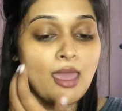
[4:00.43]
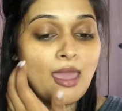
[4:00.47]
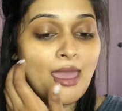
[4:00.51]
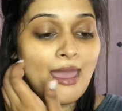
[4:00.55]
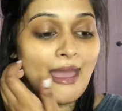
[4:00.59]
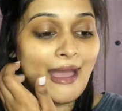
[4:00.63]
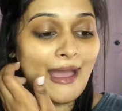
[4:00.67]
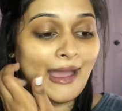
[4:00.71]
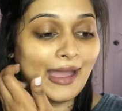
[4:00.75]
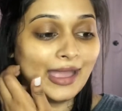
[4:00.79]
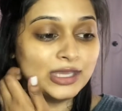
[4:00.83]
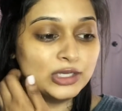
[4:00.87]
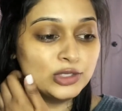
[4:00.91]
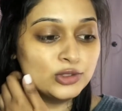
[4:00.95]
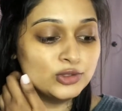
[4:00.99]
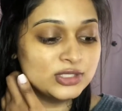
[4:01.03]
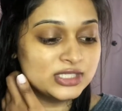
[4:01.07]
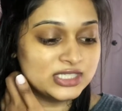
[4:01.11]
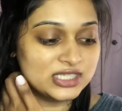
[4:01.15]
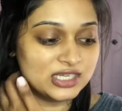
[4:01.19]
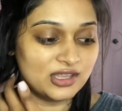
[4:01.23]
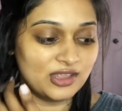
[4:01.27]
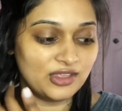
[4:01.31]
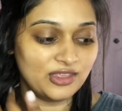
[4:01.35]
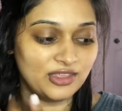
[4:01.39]
I
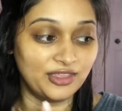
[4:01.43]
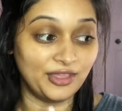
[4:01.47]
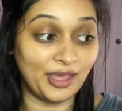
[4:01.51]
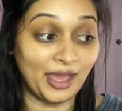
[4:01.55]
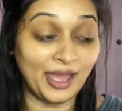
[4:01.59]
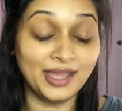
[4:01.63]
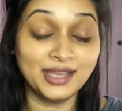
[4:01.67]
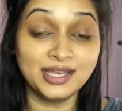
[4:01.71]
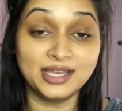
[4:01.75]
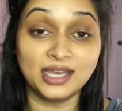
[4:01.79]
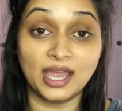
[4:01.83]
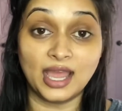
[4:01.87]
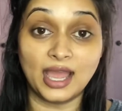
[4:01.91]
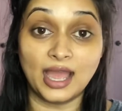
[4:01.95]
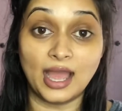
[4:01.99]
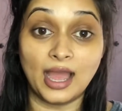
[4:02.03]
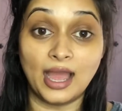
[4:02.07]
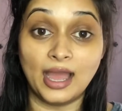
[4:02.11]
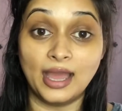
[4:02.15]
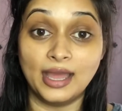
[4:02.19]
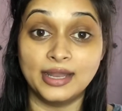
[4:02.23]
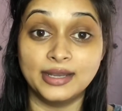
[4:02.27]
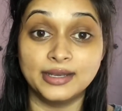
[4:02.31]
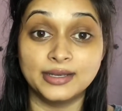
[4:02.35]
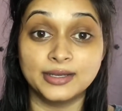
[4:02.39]
used that,
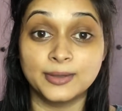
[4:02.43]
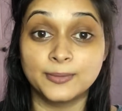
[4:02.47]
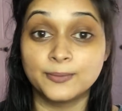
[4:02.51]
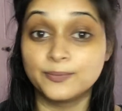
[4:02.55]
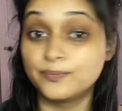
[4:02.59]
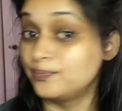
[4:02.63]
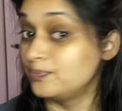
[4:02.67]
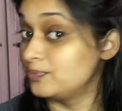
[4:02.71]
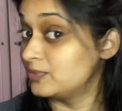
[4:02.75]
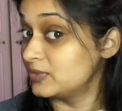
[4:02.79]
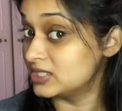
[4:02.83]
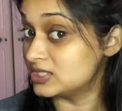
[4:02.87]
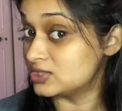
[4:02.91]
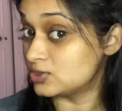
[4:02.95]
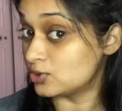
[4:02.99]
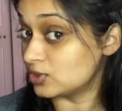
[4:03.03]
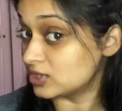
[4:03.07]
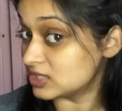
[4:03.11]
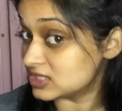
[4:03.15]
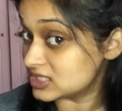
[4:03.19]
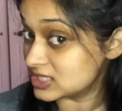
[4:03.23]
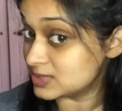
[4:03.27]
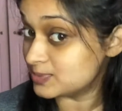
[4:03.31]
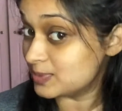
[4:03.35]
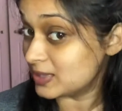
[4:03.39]
and so this
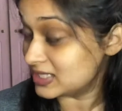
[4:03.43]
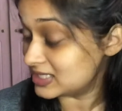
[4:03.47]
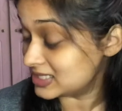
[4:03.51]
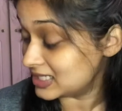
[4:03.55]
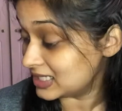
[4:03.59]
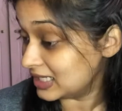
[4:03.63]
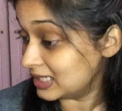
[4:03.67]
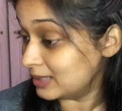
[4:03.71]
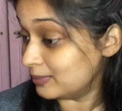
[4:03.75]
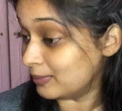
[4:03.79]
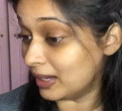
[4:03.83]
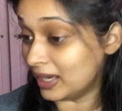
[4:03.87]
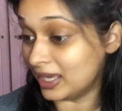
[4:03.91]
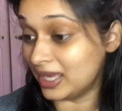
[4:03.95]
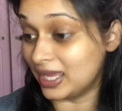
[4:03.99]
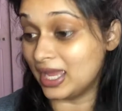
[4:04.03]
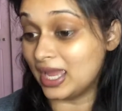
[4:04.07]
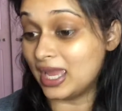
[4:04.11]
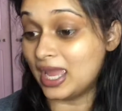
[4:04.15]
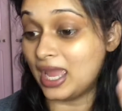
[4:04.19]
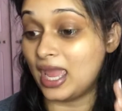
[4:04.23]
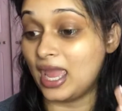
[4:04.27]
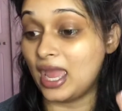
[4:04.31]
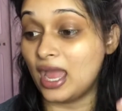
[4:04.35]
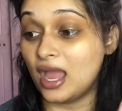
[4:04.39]
is basically my
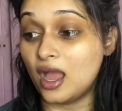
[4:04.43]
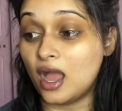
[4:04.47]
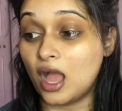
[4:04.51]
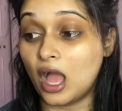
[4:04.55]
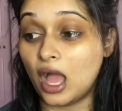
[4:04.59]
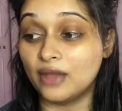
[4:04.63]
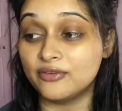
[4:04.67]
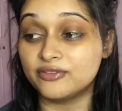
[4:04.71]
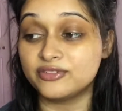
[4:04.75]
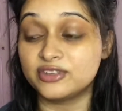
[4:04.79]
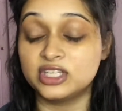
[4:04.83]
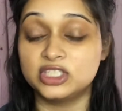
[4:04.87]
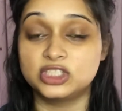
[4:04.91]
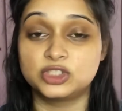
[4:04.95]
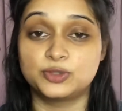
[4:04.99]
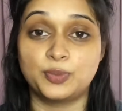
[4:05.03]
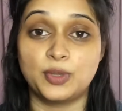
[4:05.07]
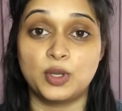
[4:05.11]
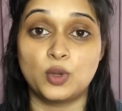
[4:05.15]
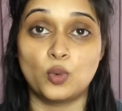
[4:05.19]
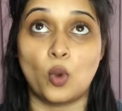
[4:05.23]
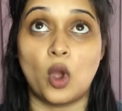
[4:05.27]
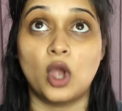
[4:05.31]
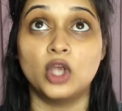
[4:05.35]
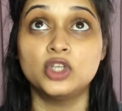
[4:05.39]
hair after it's been
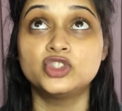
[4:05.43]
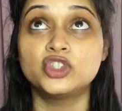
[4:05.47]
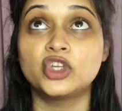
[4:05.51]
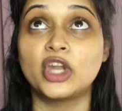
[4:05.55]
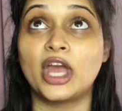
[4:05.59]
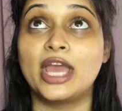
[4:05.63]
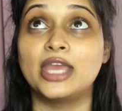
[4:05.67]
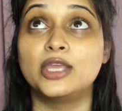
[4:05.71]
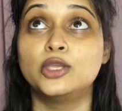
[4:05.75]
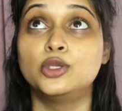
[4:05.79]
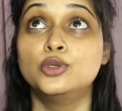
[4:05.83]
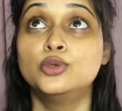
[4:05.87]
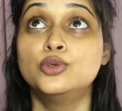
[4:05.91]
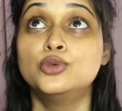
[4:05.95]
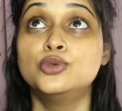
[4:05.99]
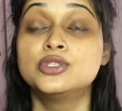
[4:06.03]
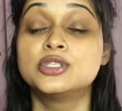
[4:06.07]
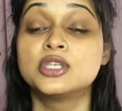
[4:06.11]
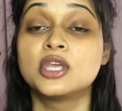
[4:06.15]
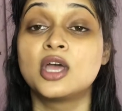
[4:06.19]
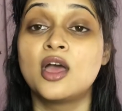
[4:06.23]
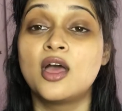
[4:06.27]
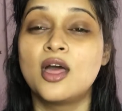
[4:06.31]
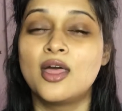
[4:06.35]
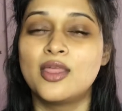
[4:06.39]
washed. I use
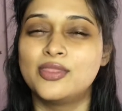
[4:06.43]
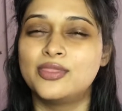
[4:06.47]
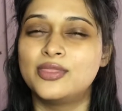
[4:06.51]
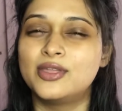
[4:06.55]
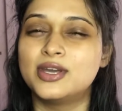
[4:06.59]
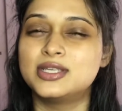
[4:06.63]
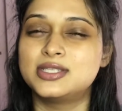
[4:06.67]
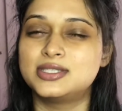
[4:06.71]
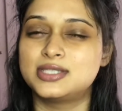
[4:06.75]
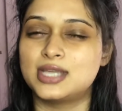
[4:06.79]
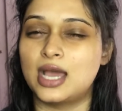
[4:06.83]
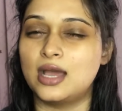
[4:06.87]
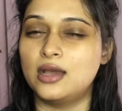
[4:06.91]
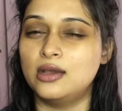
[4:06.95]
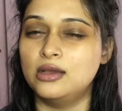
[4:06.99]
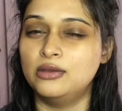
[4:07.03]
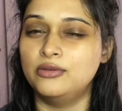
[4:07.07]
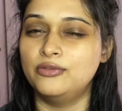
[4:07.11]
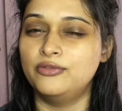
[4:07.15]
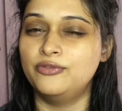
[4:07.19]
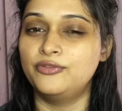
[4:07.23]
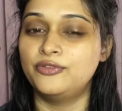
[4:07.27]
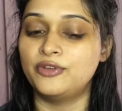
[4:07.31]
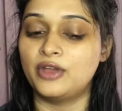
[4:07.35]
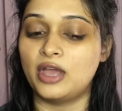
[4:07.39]
the
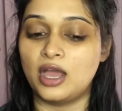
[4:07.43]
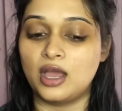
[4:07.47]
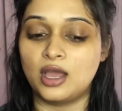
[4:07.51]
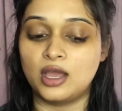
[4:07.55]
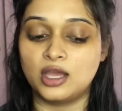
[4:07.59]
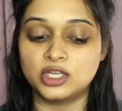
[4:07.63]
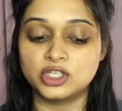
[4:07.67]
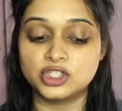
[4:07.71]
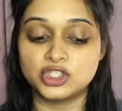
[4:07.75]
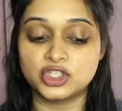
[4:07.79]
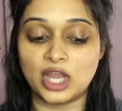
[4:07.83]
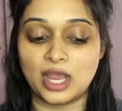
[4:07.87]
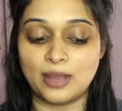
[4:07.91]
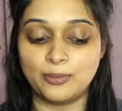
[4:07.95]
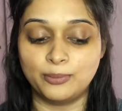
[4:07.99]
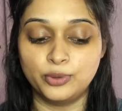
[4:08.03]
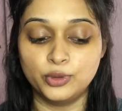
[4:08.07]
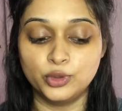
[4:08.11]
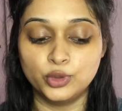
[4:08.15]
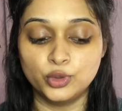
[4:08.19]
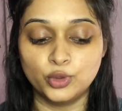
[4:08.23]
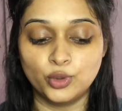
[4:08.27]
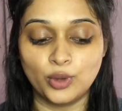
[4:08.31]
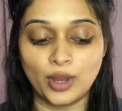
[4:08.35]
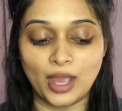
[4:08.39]
Dove
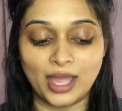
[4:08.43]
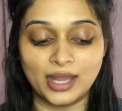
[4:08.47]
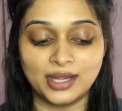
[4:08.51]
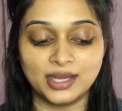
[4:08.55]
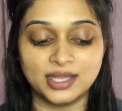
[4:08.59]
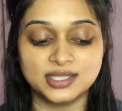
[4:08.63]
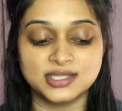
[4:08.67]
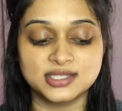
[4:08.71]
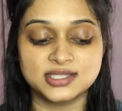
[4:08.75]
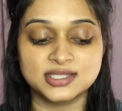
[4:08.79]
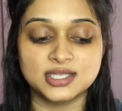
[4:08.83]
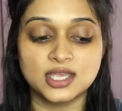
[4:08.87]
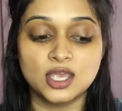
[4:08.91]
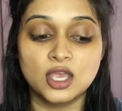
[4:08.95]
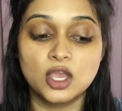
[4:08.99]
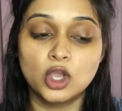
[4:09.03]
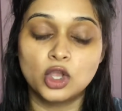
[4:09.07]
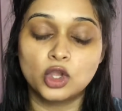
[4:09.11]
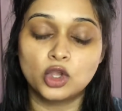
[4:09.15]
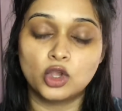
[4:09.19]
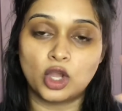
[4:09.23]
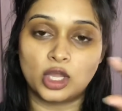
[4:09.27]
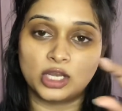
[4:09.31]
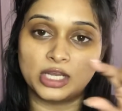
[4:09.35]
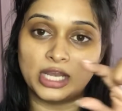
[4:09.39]
shampoo, and it's
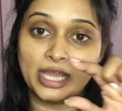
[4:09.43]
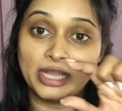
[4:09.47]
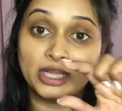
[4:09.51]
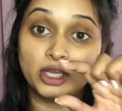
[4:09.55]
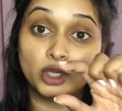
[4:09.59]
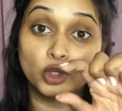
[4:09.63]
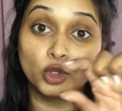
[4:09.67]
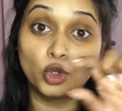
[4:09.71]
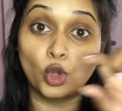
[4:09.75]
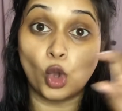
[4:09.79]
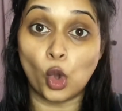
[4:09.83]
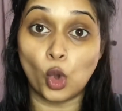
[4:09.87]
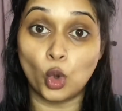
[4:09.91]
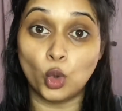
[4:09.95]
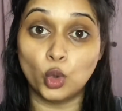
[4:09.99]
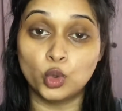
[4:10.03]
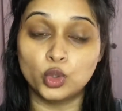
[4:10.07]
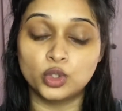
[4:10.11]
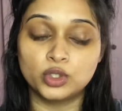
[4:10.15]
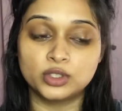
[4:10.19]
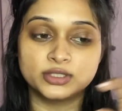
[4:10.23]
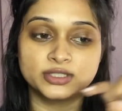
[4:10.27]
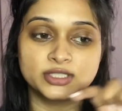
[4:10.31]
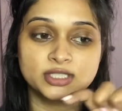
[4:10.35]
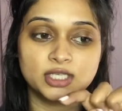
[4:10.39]
got like a
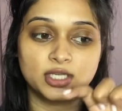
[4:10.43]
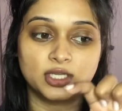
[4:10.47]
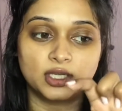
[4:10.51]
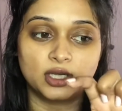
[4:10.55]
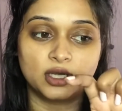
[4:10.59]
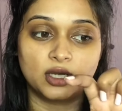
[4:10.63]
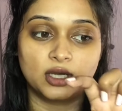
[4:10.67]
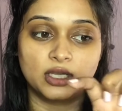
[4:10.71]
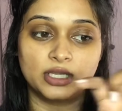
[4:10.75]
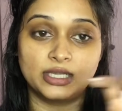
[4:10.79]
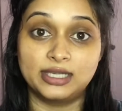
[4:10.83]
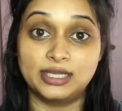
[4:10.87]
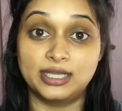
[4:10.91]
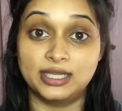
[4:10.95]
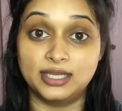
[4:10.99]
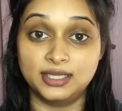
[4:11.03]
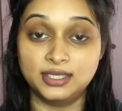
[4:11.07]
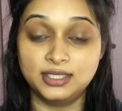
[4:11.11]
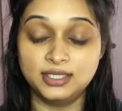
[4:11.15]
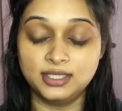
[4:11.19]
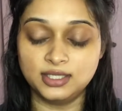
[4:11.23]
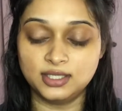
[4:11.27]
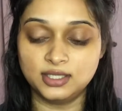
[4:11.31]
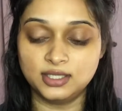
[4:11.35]
gold lid.